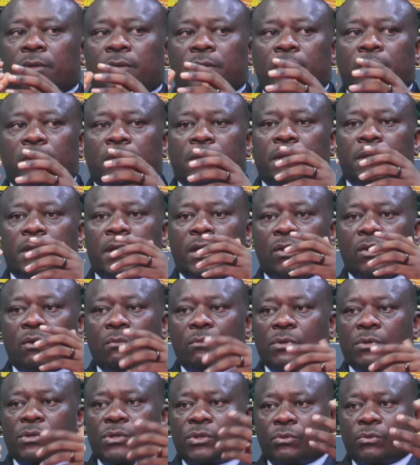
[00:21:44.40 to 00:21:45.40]
the normal
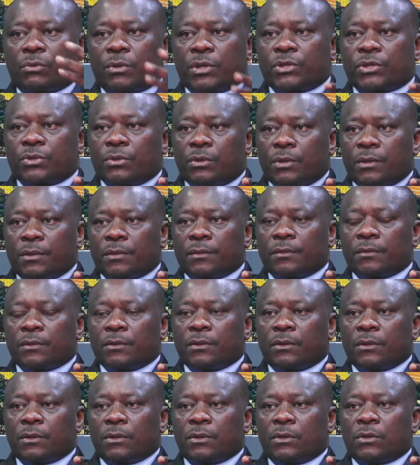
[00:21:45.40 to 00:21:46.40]
situation
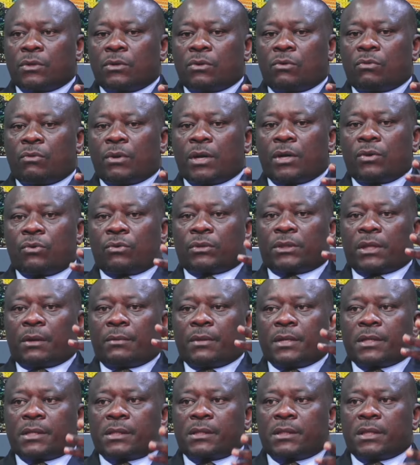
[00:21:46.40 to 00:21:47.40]
where Dr.
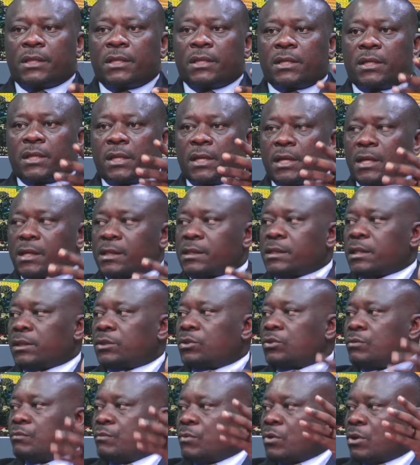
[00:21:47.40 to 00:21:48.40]
Vesige declares that
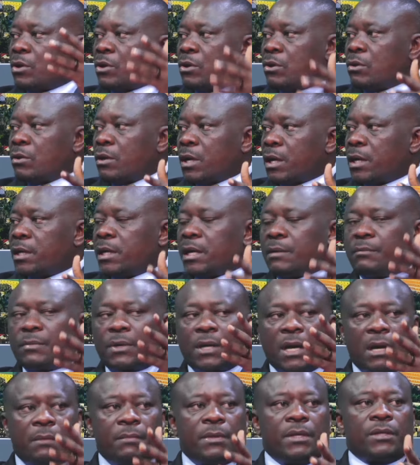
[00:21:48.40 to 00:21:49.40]
tomorrow I am
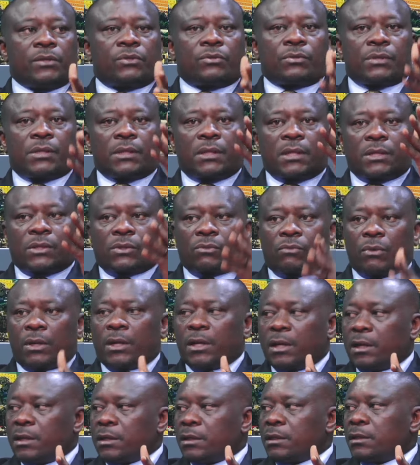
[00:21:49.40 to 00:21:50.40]
coming to City
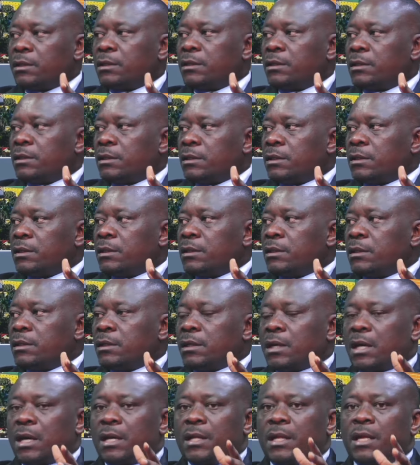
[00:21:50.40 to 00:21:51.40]
Square
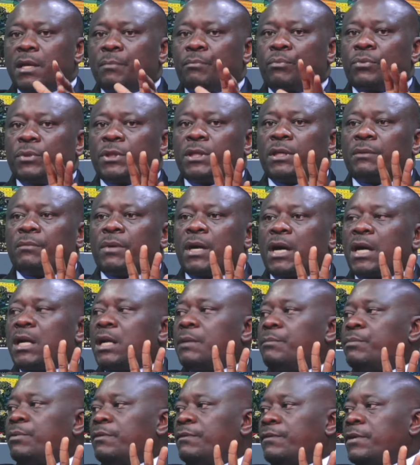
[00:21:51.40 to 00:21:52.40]
and they put him under
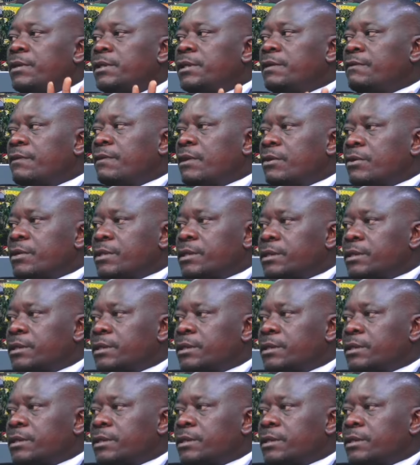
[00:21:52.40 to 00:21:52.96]
preventive arrest.